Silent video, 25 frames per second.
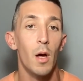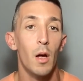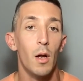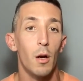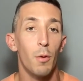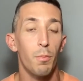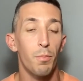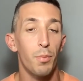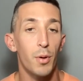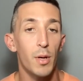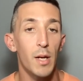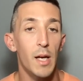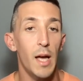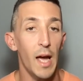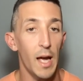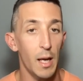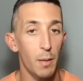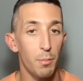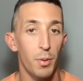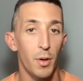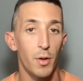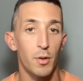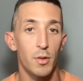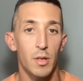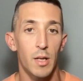Now, pre-
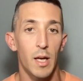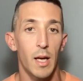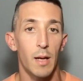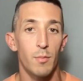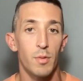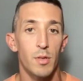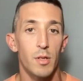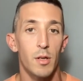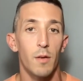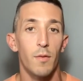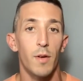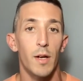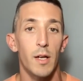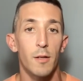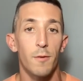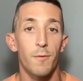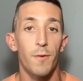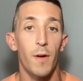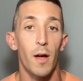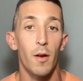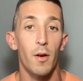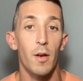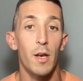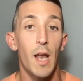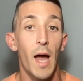and post-game surveys
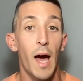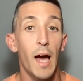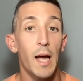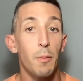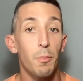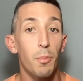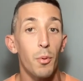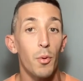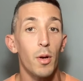found nine